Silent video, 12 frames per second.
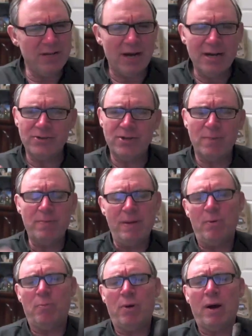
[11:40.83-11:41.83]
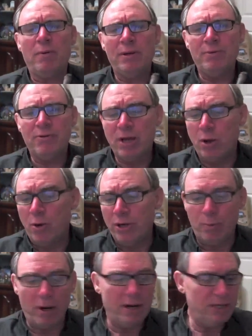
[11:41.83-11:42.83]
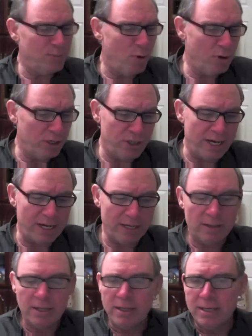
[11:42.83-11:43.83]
now I know some people probably would think, oh, you probably smoke it like a